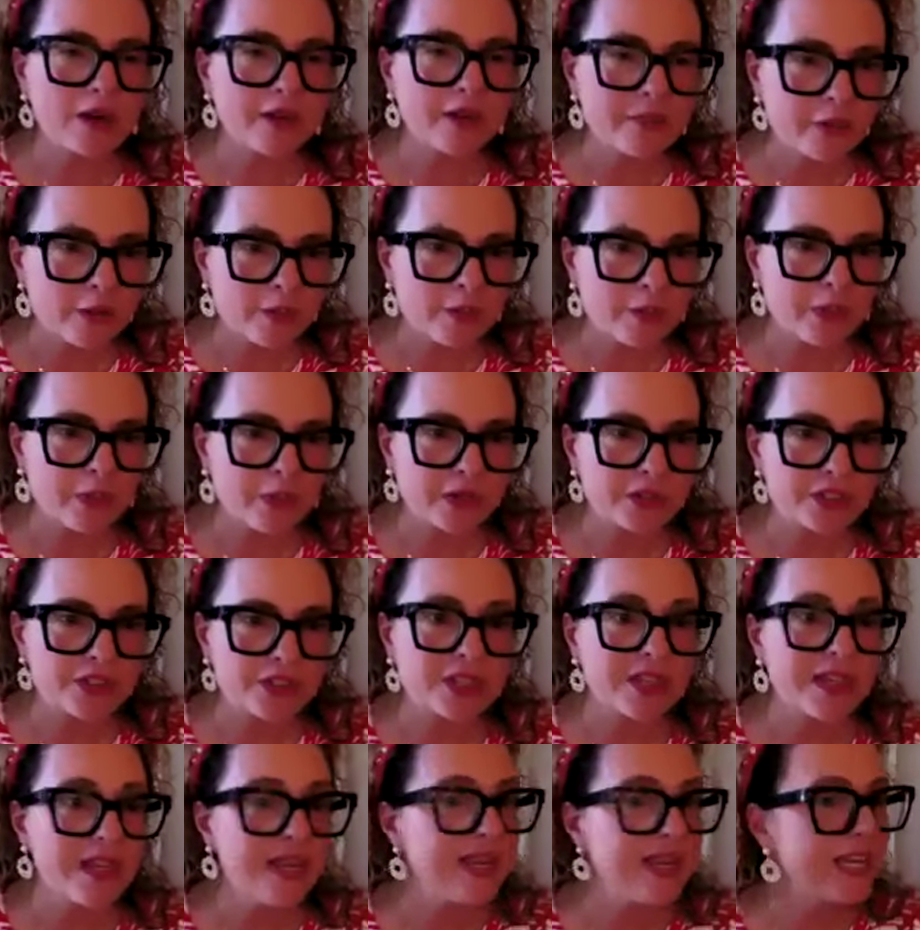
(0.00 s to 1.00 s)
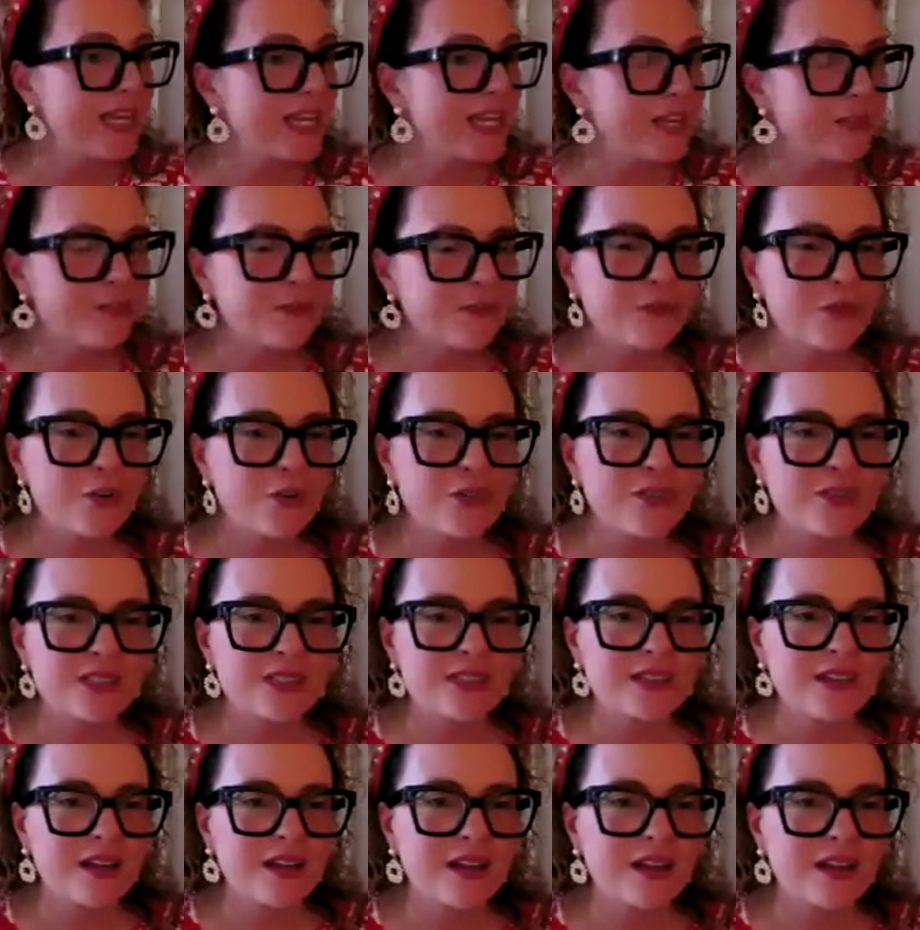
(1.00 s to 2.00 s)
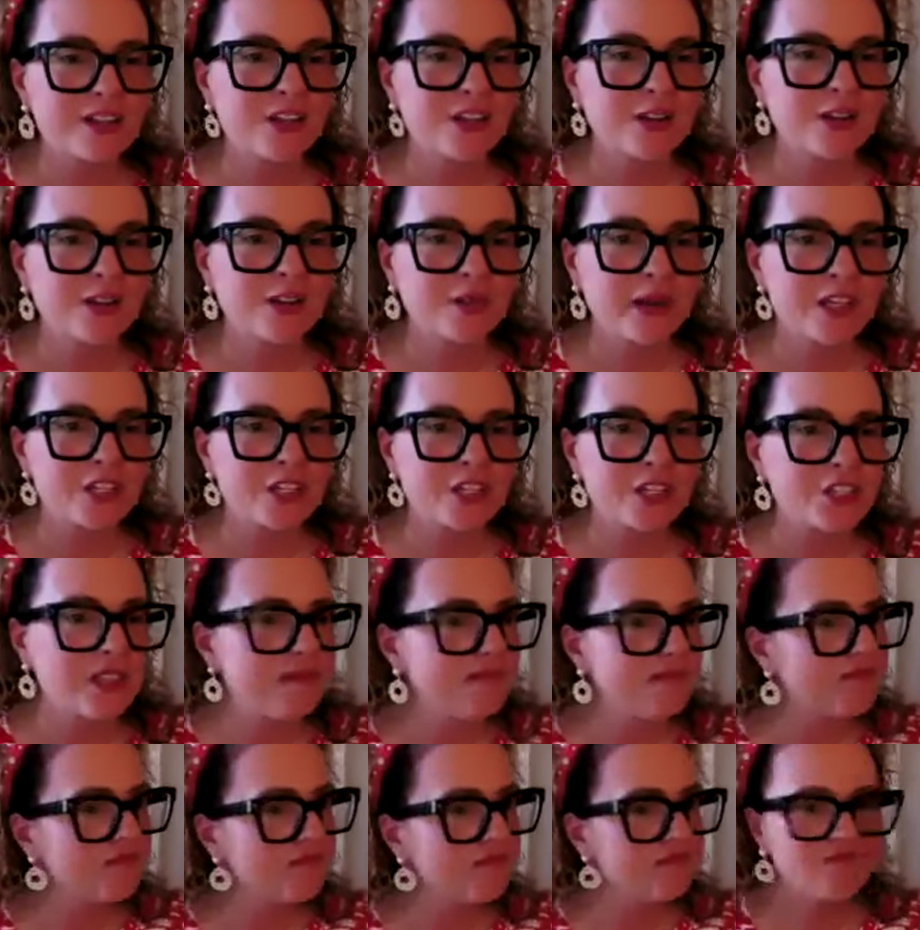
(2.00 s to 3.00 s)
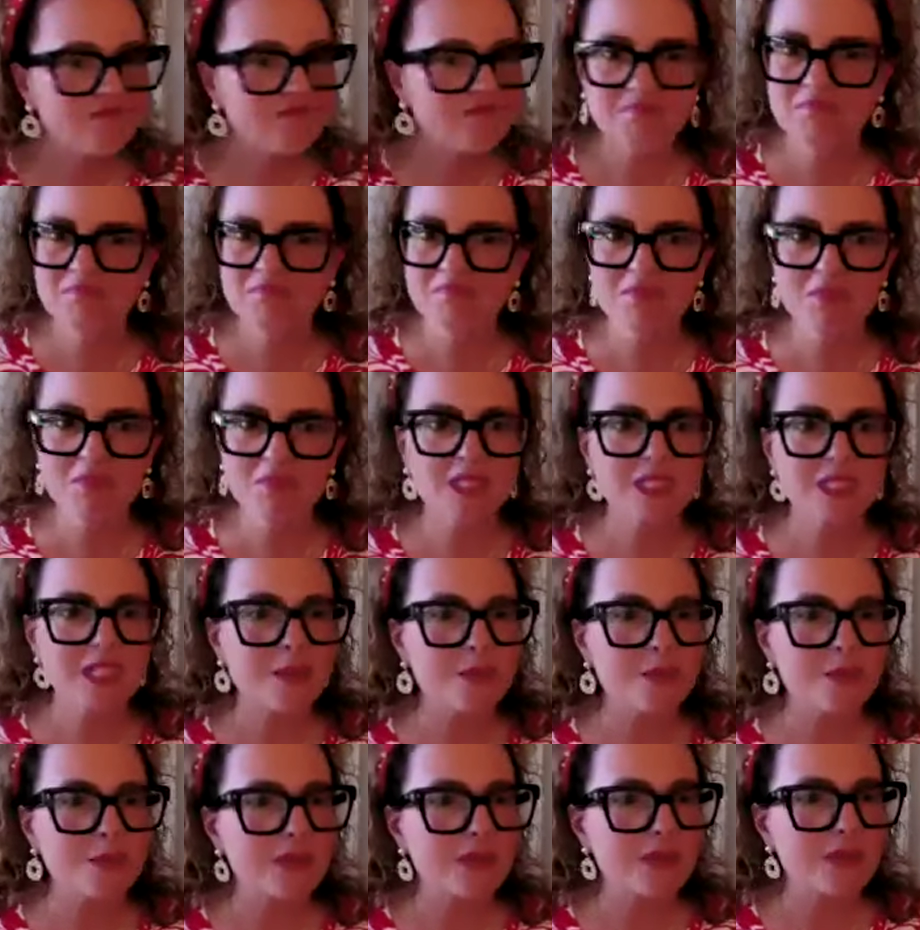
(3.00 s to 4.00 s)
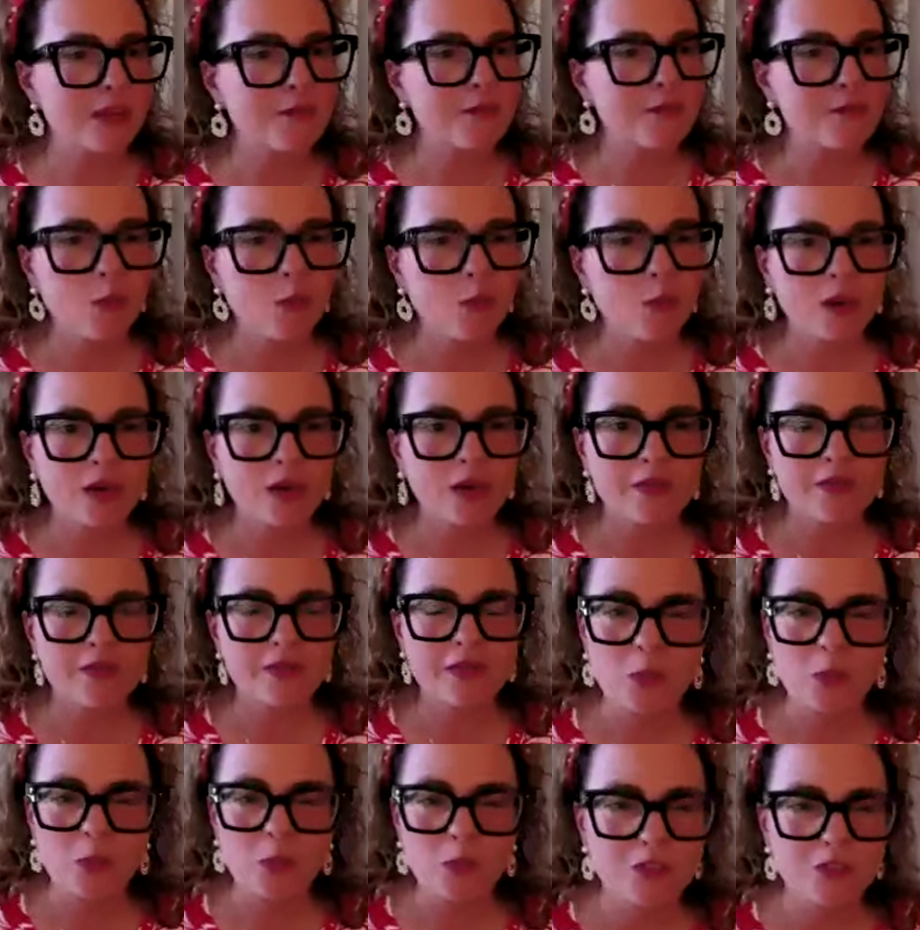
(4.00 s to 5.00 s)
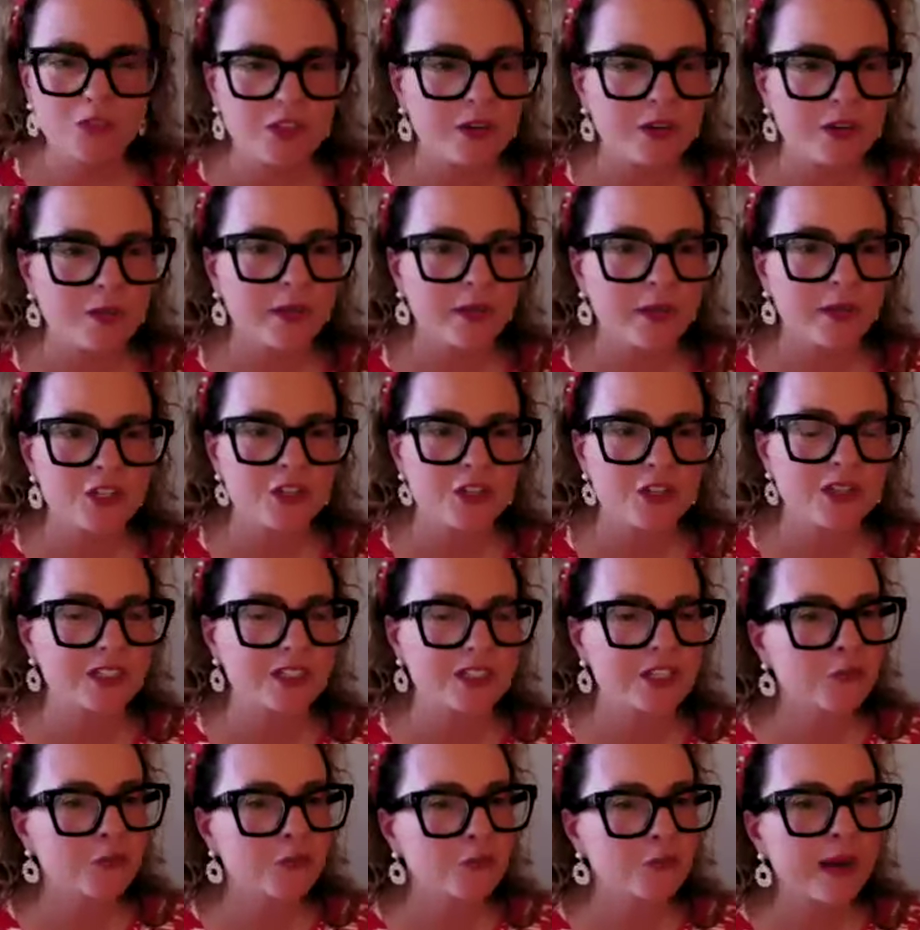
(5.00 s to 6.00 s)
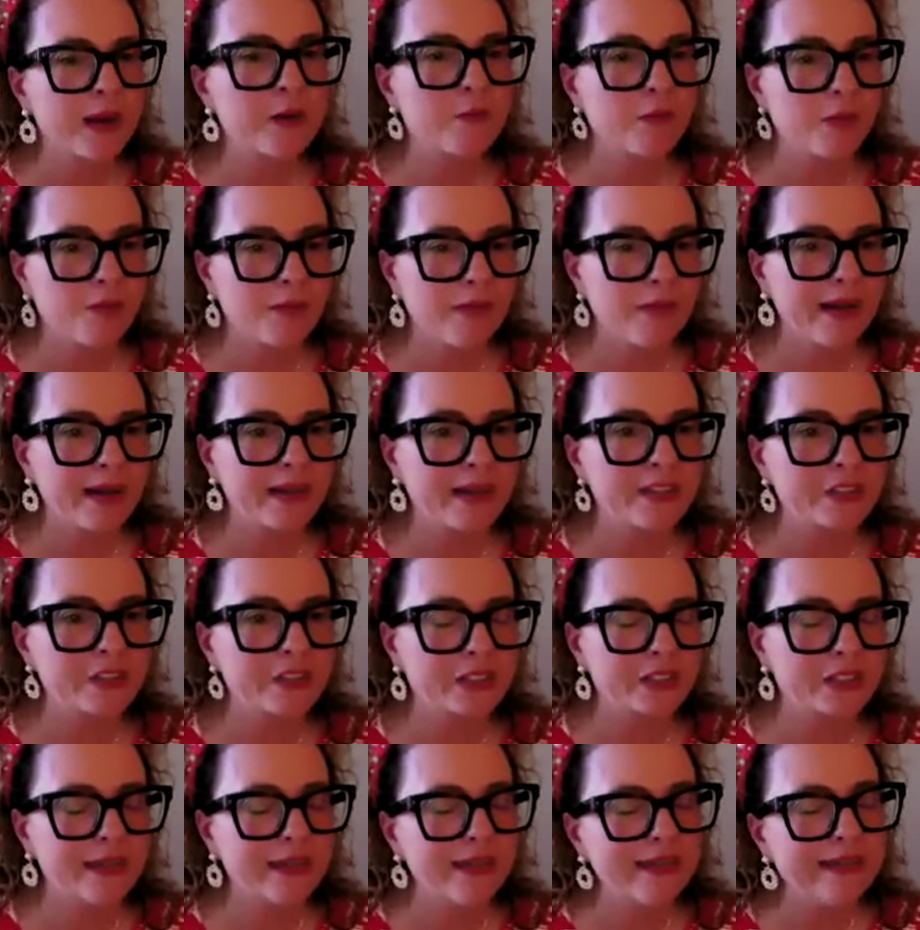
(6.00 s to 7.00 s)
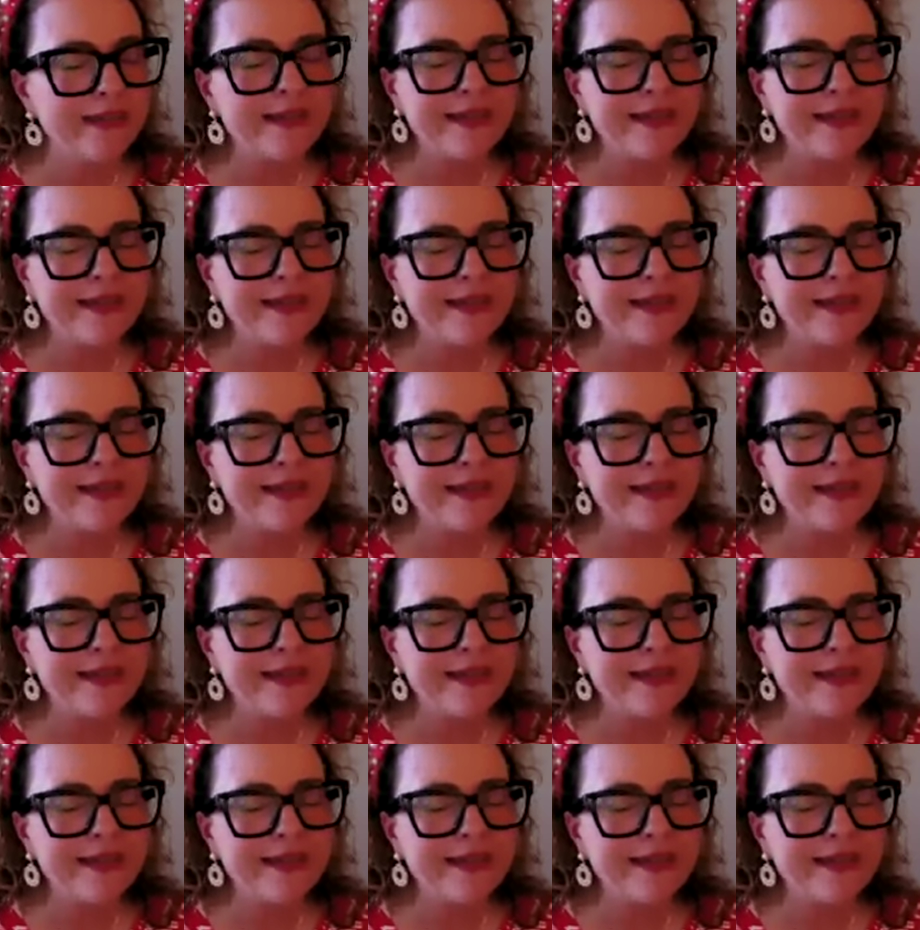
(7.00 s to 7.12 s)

of your books. Even for this young generation, same thing for the older generation. It's a great reminder.